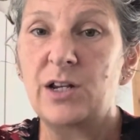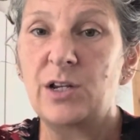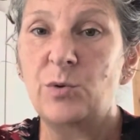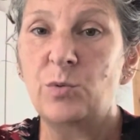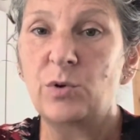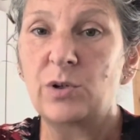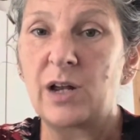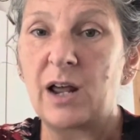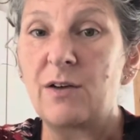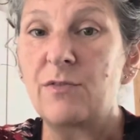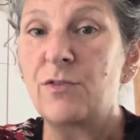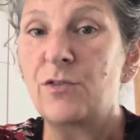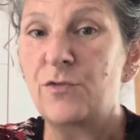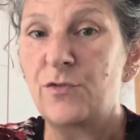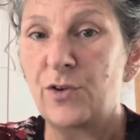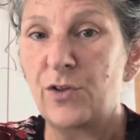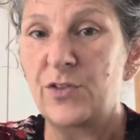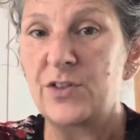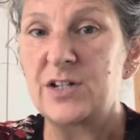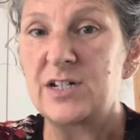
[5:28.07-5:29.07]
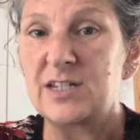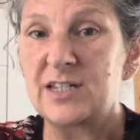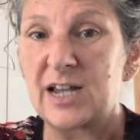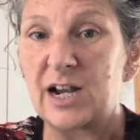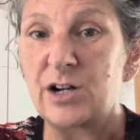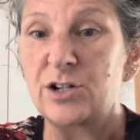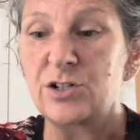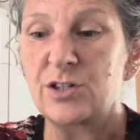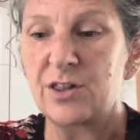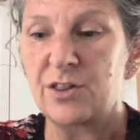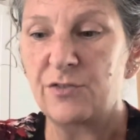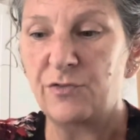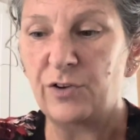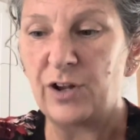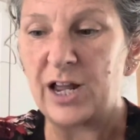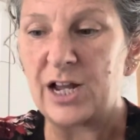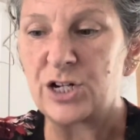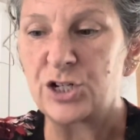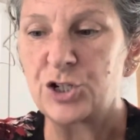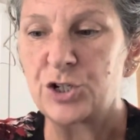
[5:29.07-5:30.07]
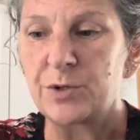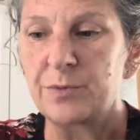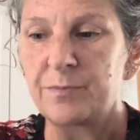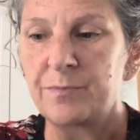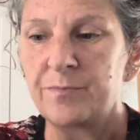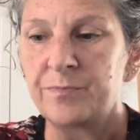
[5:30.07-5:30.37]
you will not fulfill the desires of the flesh.